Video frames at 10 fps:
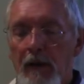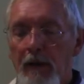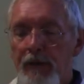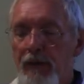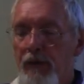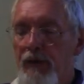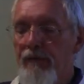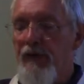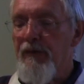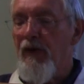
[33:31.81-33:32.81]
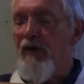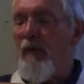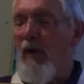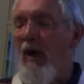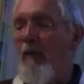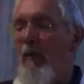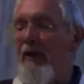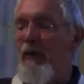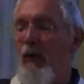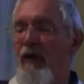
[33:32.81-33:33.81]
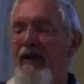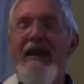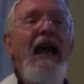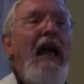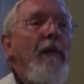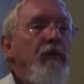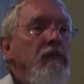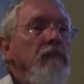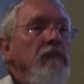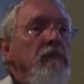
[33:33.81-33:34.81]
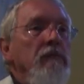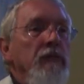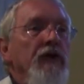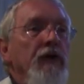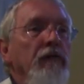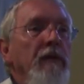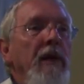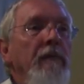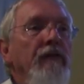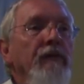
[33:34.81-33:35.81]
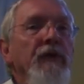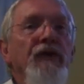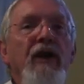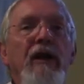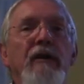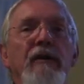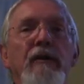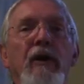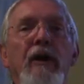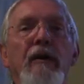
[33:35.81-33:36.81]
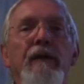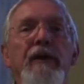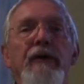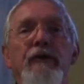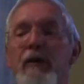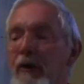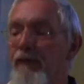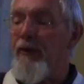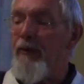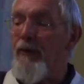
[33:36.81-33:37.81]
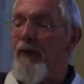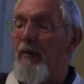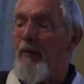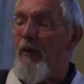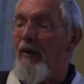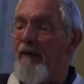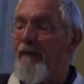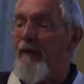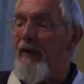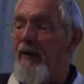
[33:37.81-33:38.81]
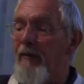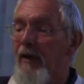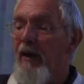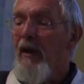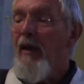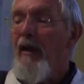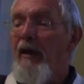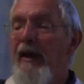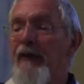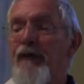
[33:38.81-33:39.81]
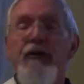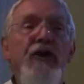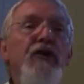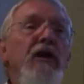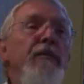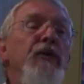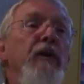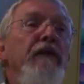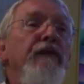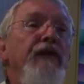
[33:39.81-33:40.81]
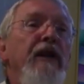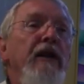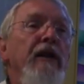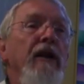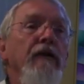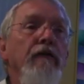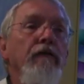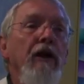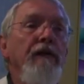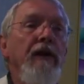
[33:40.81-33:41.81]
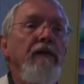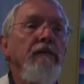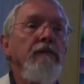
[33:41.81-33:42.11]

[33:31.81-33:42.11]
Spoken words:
Those sorts of response. And what we call the gap, which you'll remember from the second night of the introductory course, or the point of freedom, is traditionally between feeling and craving.